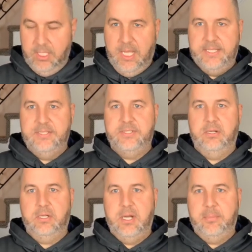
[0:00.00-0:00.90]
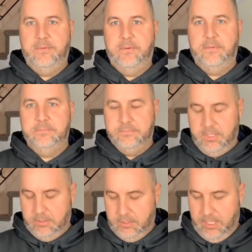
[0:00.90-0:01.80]
I did sell a couple
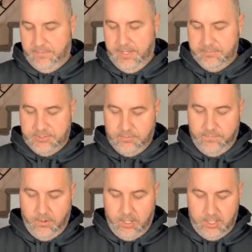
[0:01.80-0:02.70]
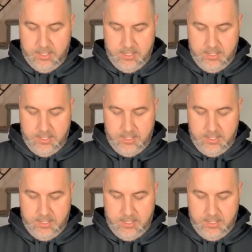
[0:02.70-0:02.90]
of them so far,